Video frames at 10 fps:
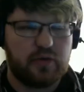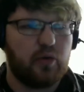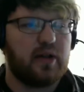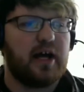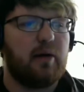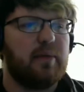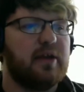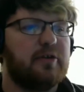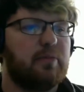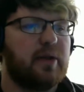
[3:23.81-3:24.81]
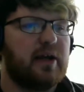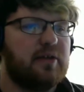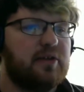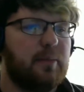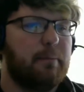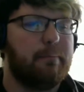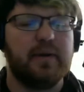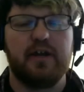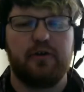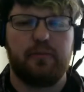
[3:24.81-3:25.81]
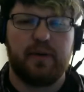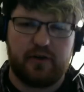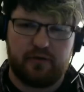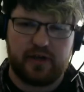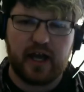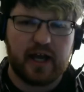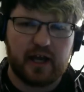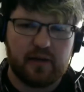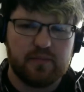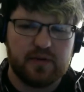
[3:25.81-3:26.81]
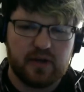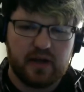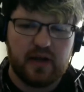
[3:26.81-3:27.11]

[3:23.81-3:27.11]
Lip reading: to allow me to play some bigger, better games